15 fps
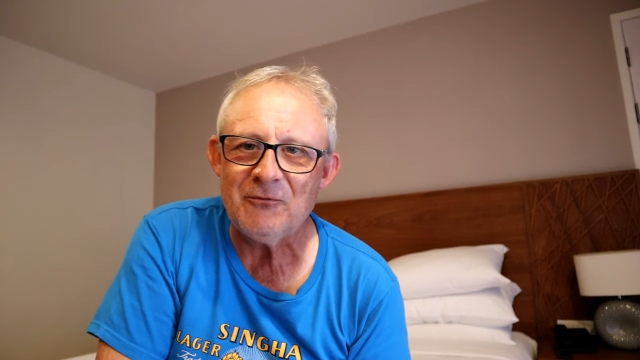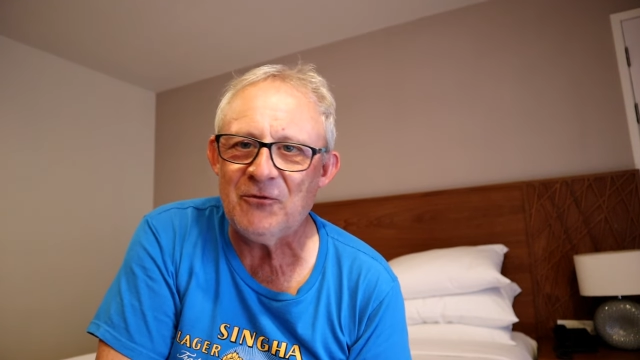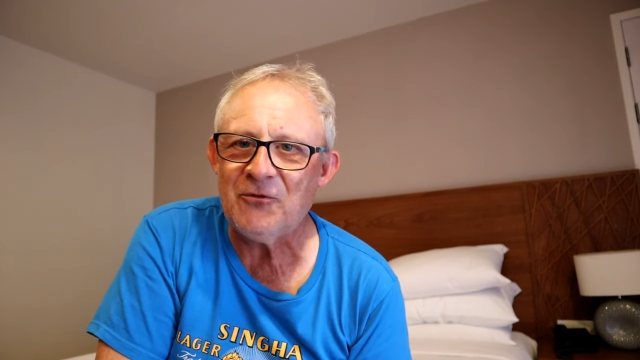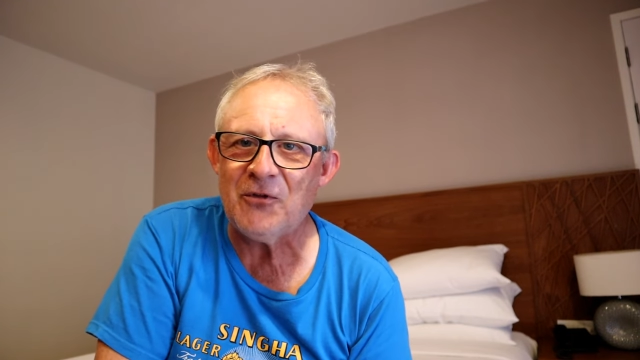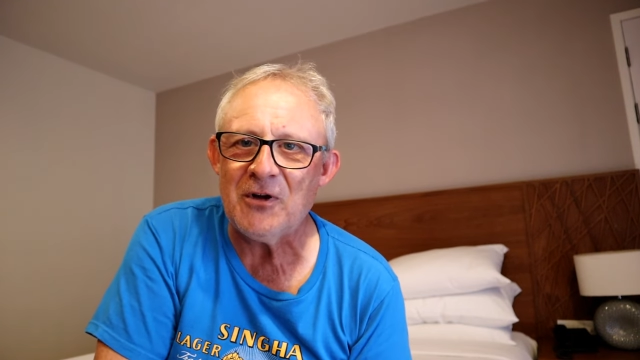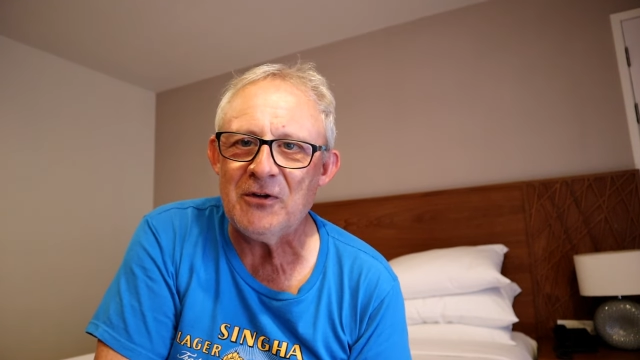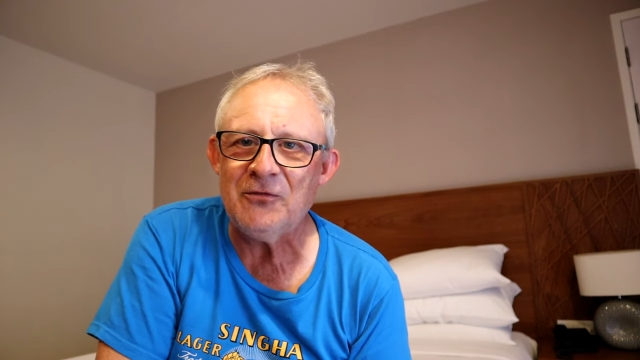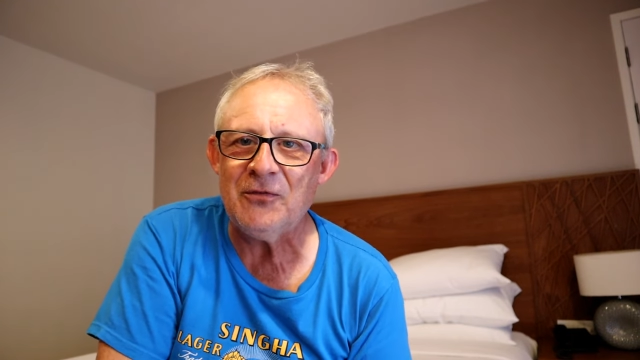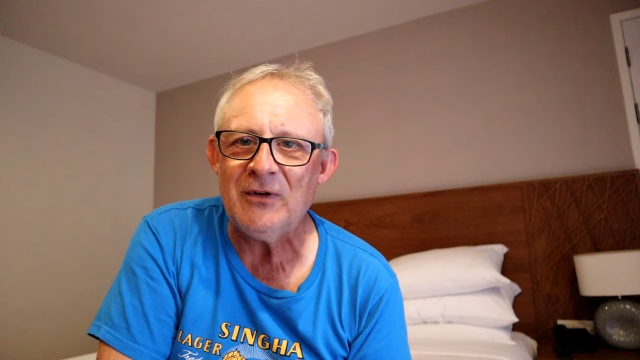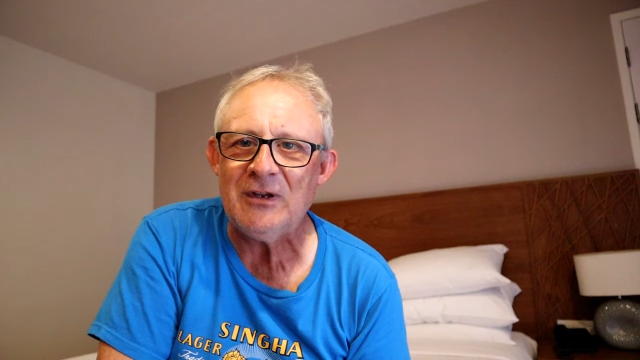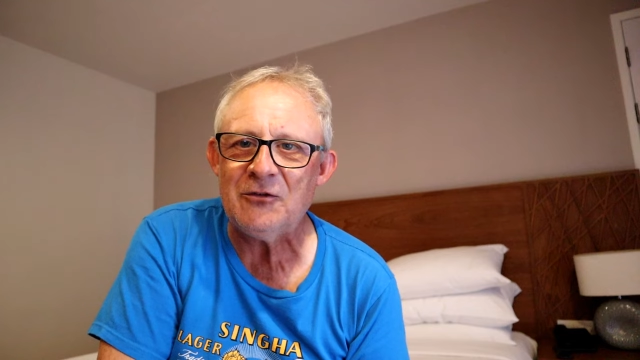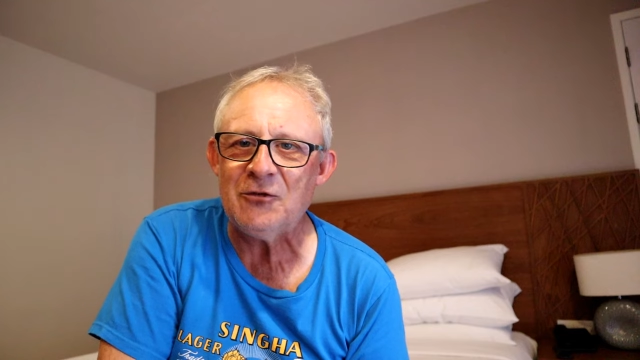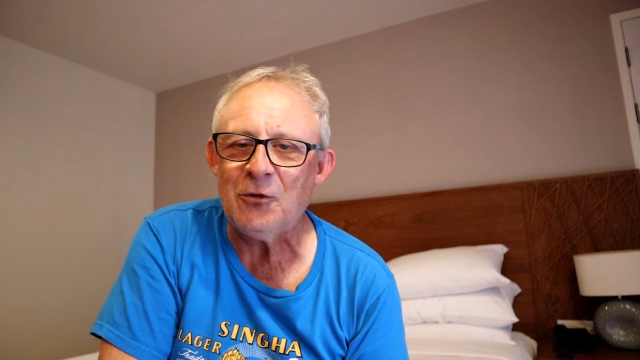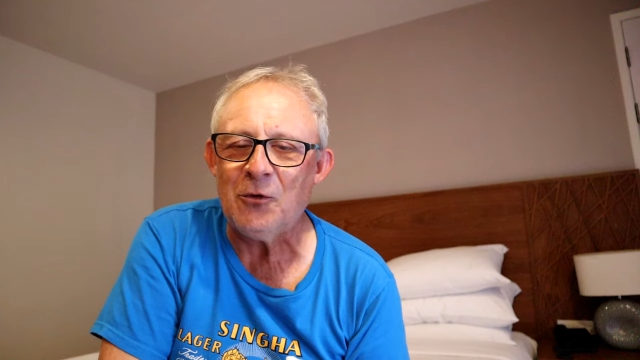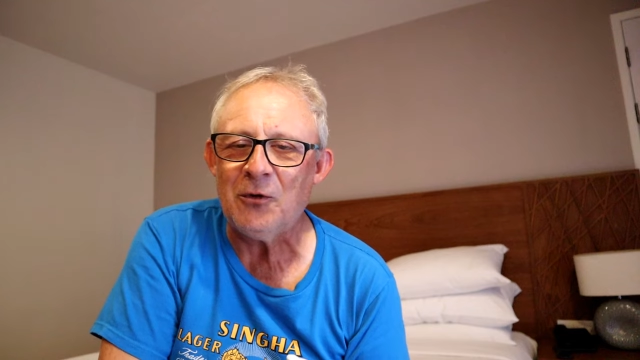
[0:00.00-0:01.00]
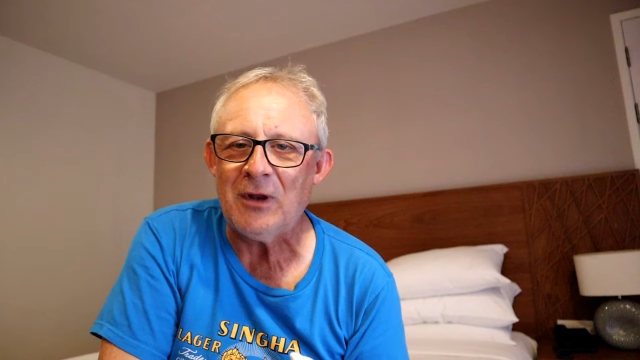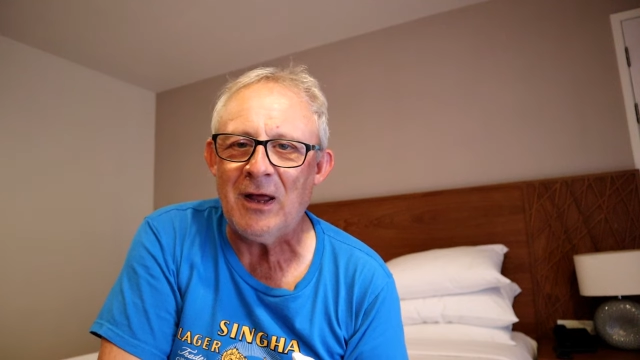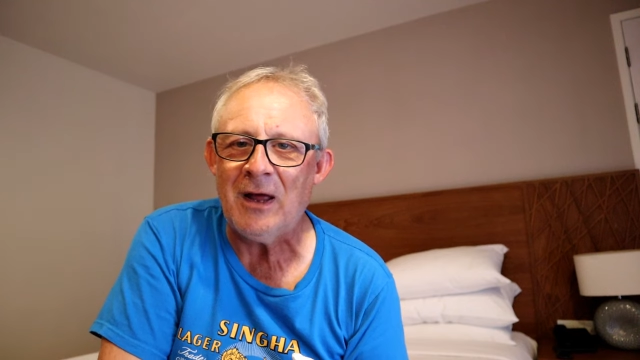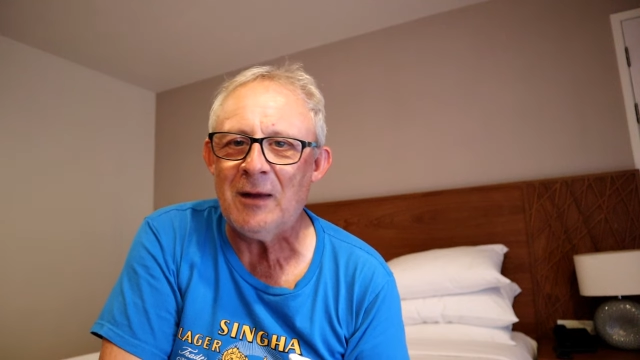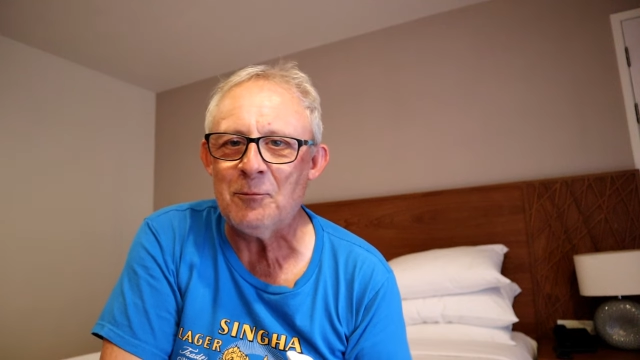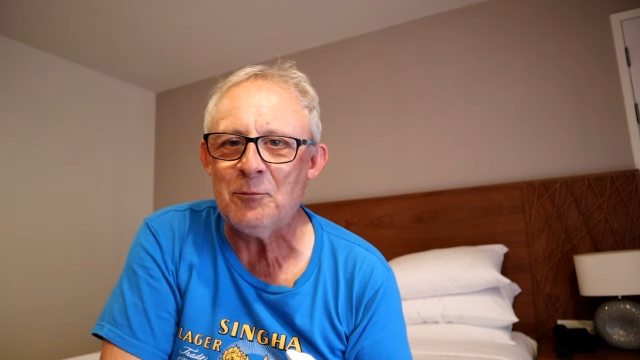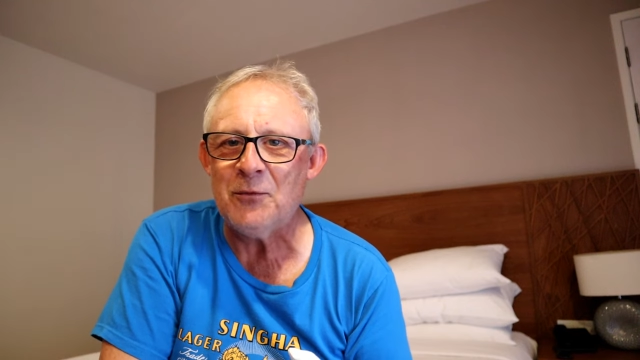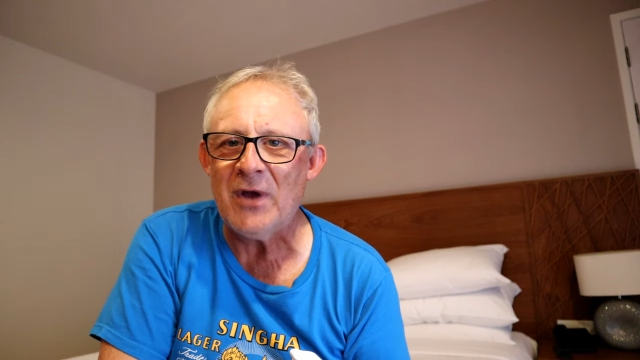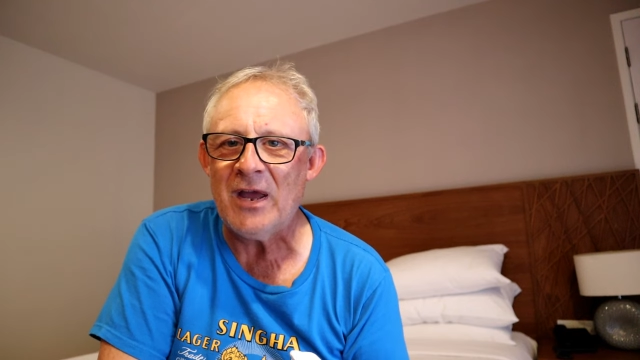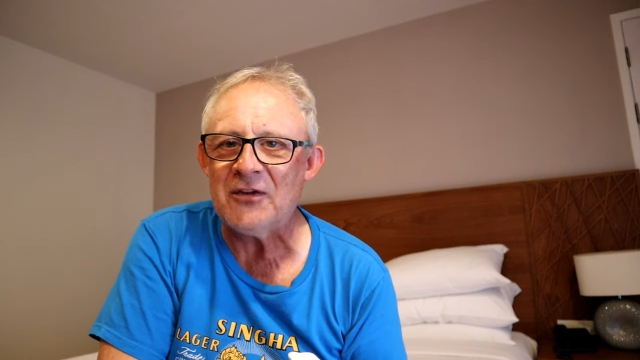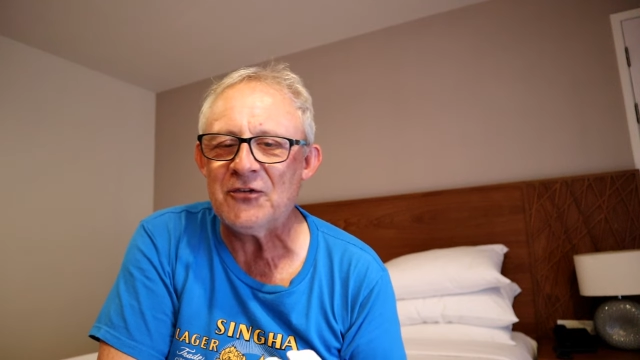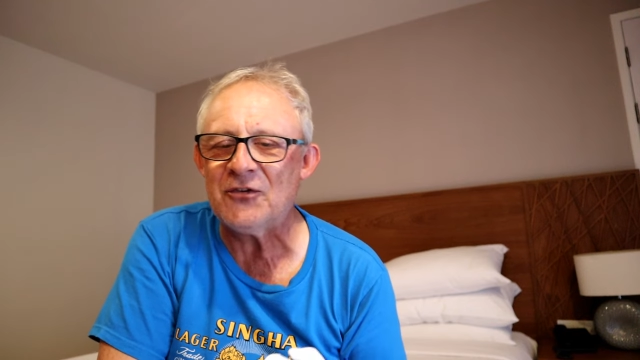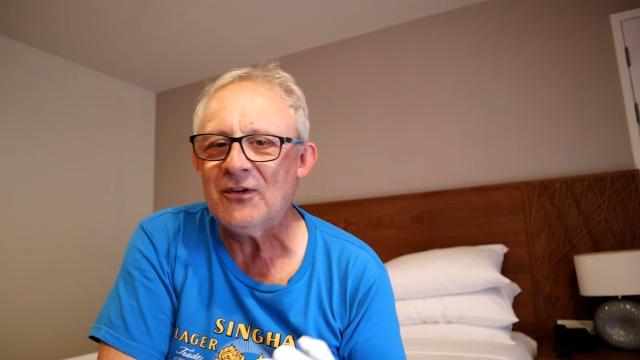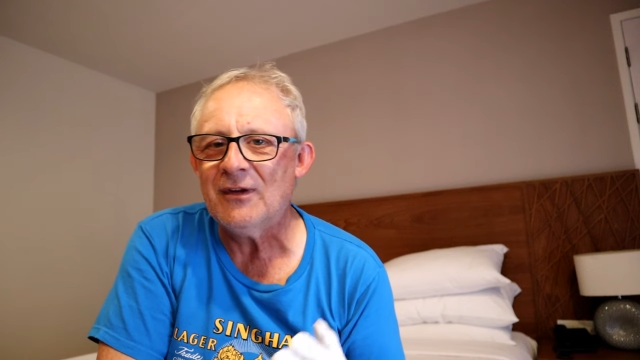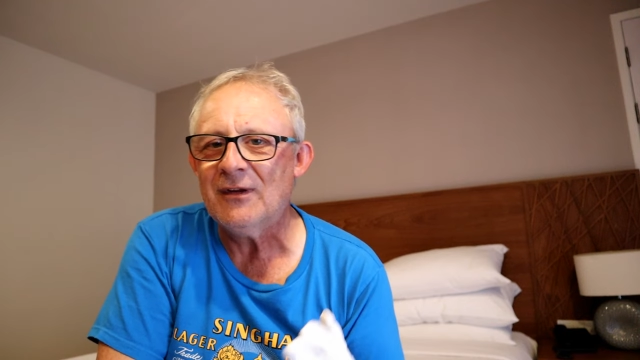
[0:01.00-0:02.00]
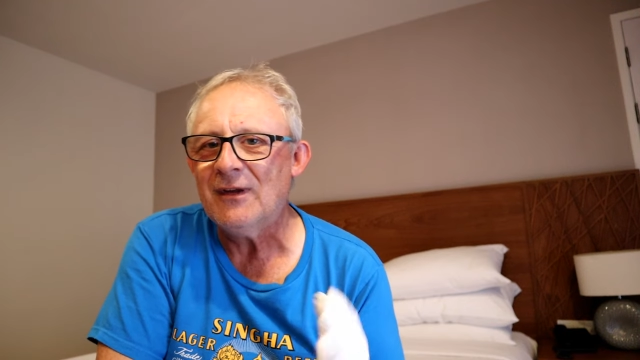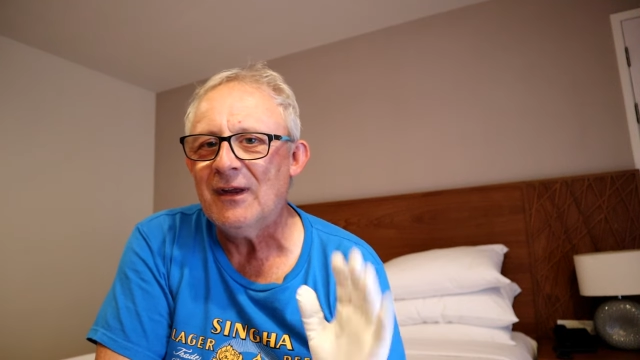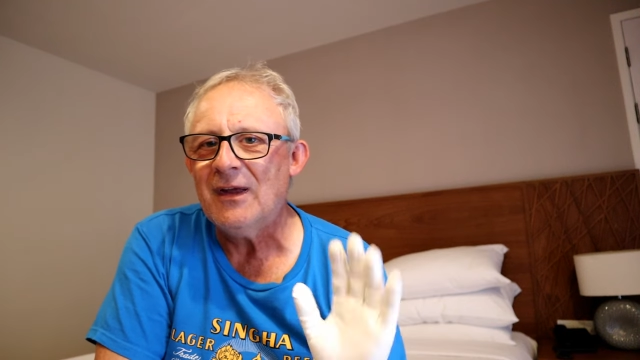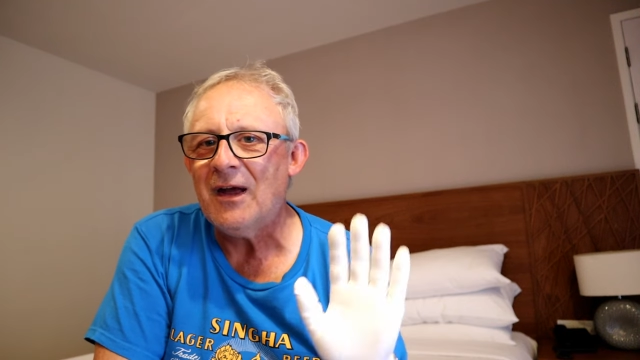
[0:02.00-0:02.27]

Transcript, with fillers: five feet tall at best